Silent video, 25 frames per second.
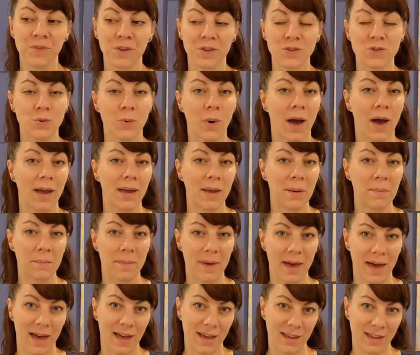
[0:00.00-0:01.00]
So I am
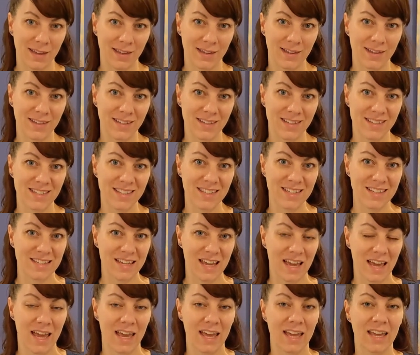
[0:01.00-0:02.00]
back
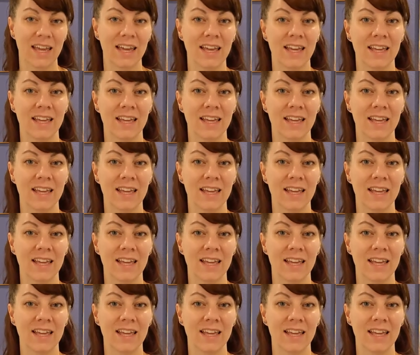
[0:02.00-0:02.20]
today.